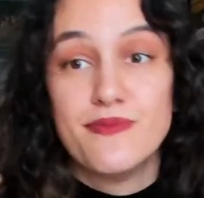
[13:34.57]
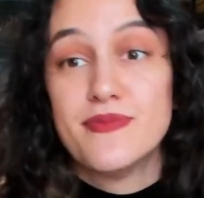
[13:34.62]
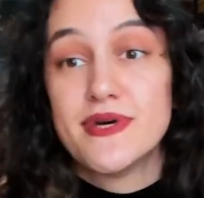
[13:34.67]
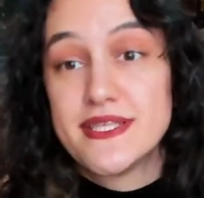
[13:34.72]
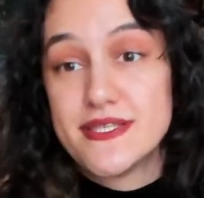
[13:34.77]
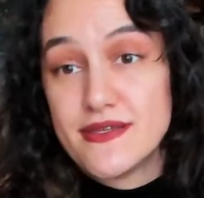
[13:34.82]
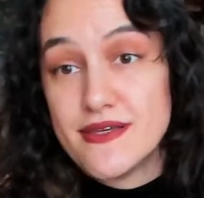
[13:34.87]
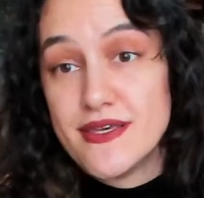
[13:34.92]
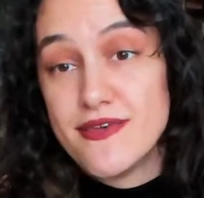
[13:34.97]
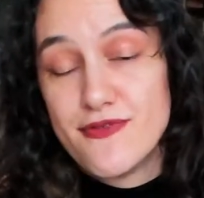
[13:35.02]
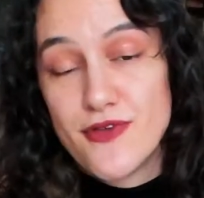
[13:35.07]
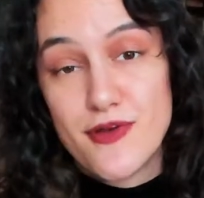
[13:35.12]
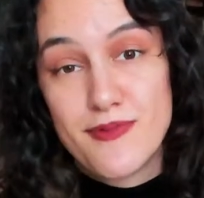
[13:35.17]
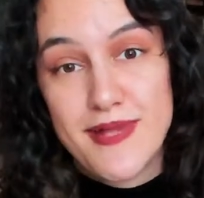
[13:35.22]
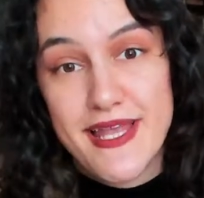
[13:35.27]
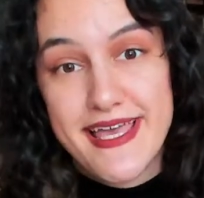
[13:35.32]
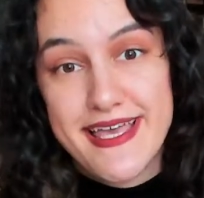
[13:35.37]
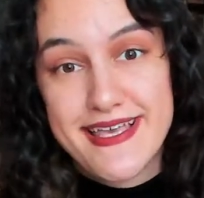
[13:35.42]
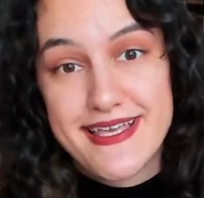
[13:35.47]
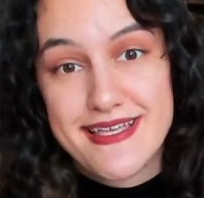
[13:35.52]
But if you're
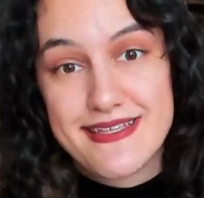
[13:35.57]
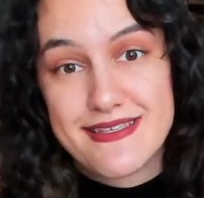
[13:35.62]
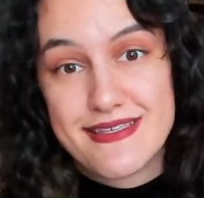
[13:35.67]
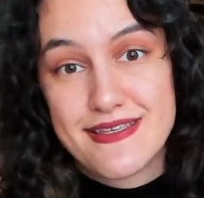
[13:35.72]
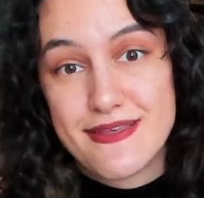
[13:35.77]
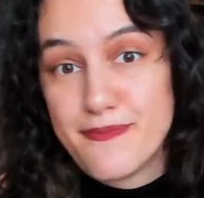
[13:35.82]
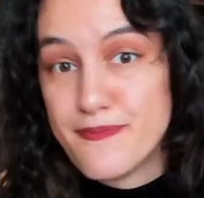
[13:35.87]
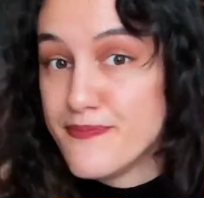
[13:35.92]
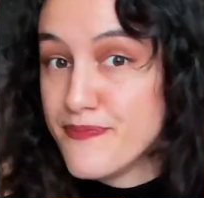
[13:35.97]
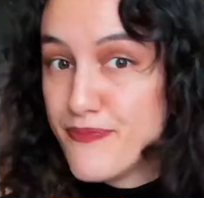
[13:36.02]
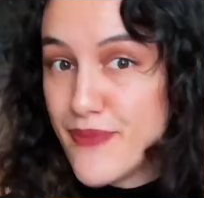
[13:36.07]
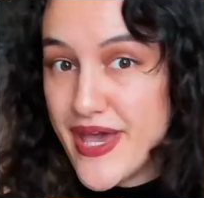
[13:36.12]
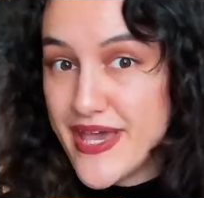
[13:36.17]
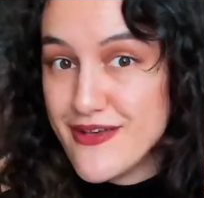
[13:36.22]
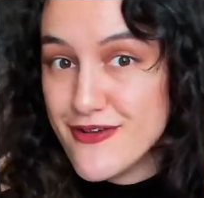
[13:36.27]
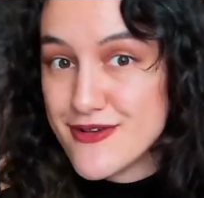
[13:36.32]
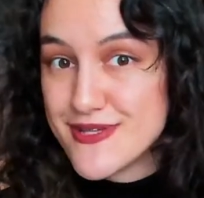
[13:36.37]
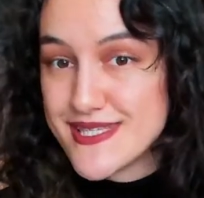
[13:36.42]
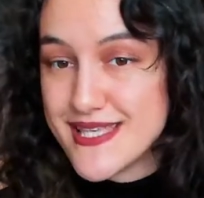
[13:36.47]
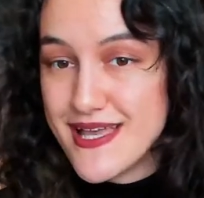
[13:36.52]
playing it by
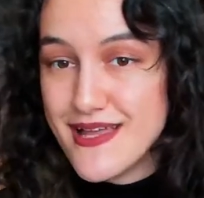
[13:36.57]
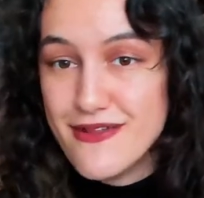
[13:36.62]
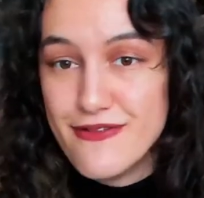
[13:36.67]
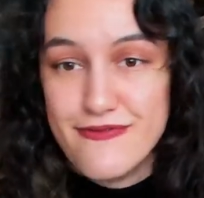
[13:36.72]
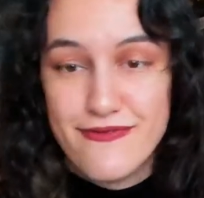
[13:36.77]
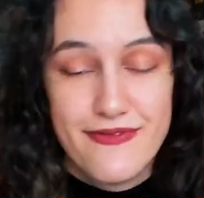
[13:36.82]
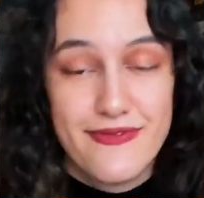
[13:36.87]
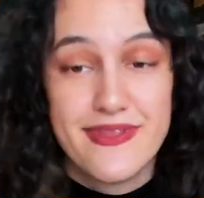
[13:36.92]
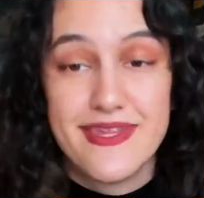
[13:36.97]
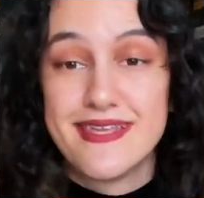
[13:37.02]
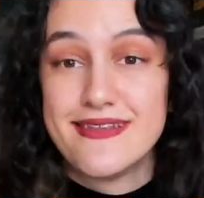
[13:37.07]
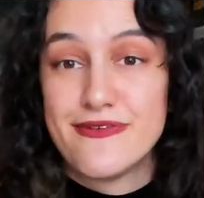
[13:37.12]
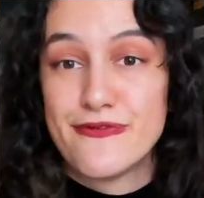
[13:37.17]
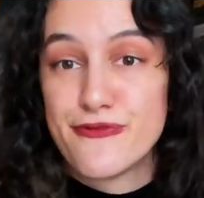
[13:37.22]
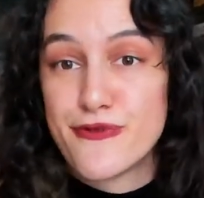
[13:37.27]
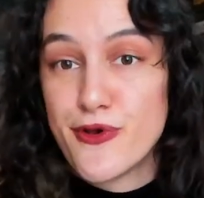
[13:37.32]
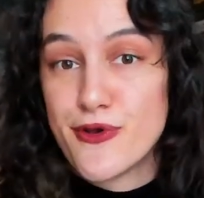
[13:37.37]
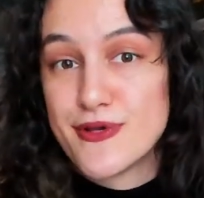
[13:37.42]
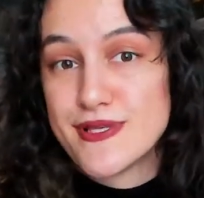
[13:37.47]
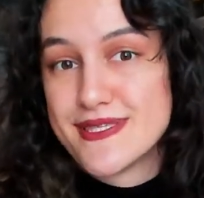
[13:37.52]
yourself, then
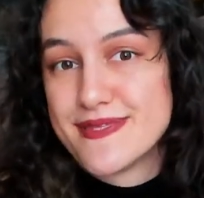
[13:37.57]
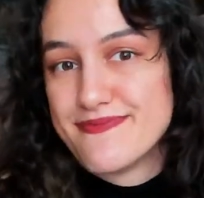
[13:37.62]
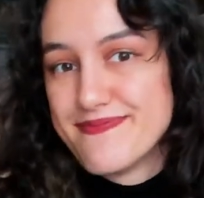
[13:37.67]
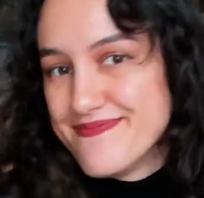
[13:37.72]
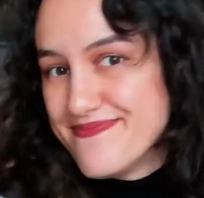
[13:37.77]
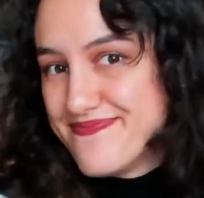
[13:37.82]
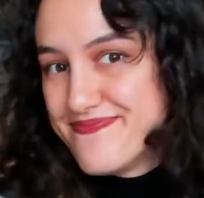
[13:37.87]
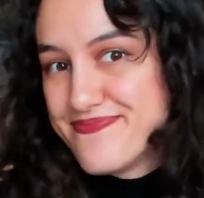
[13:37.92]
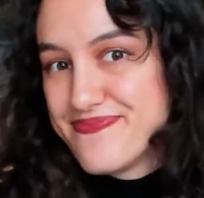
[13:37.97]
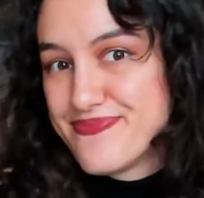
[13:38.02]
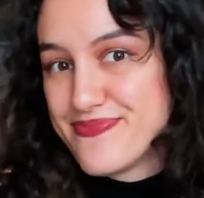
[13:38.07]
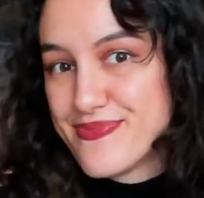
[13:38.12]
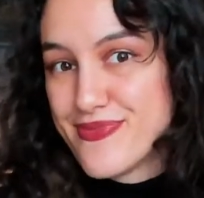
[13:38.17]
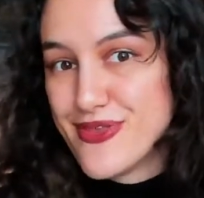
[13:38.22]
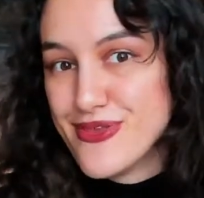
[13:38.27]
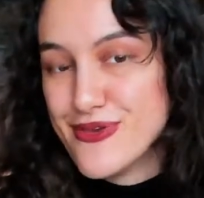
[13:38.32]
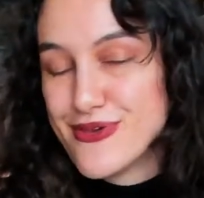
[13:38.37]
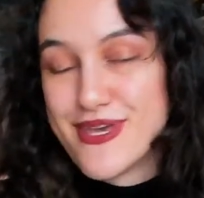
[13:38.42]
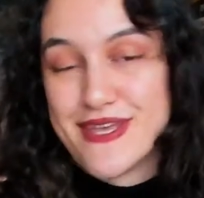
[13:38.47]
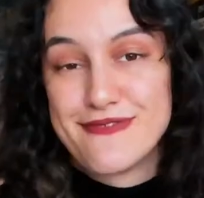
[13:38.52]
of course
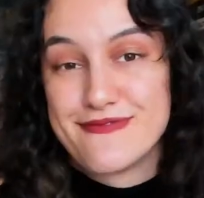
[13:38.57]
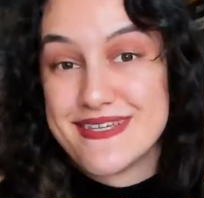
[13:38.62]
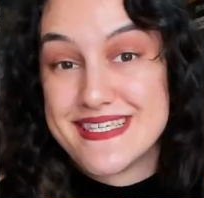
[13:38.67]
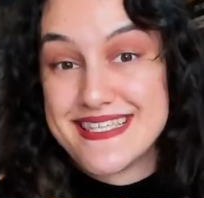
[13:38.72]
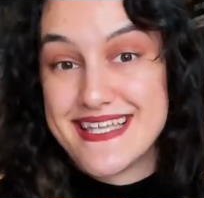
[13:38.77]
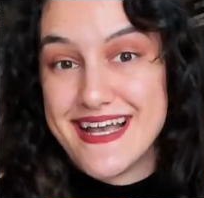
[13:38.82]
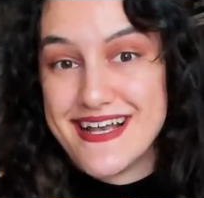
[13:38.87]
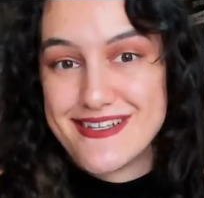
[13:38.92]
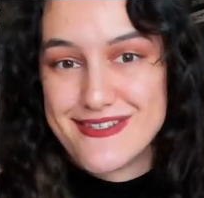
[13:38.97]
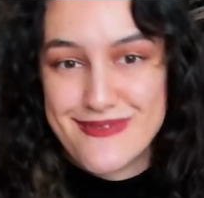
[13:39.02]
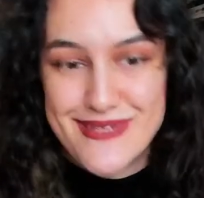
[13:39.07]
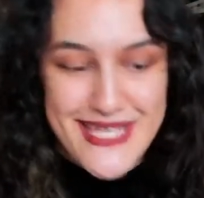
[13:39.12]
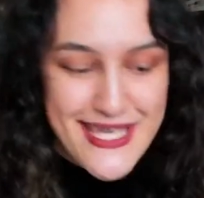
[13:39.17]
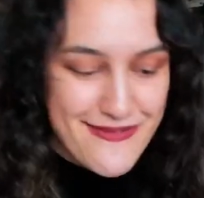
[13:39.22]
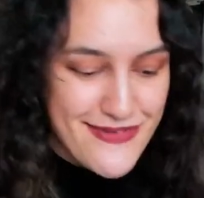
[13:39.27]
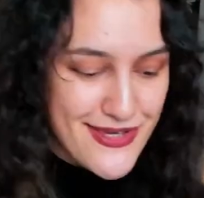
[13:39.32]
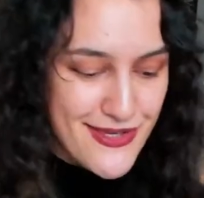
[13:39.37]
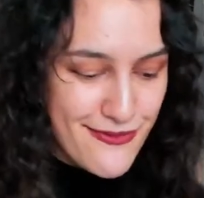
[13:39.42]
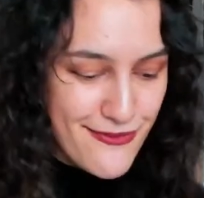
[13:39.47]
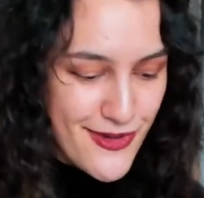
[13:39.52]
you can restart
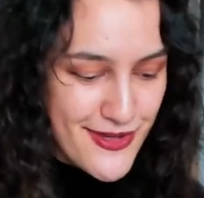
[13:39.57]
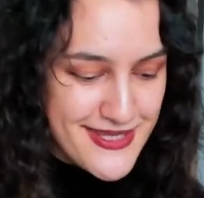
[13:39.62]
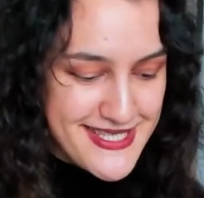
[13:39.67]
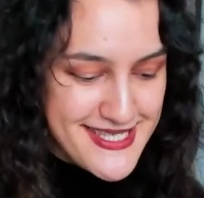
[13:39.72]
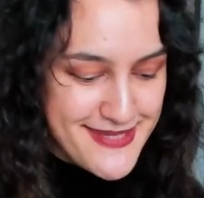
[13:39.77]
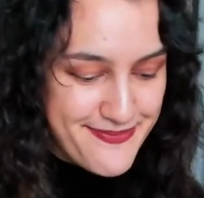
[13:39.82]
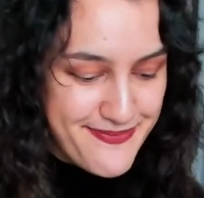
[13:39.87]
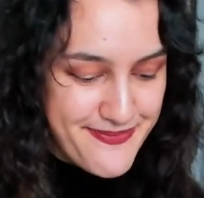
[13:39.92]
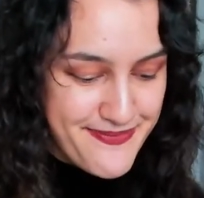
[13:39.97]
whenever you want.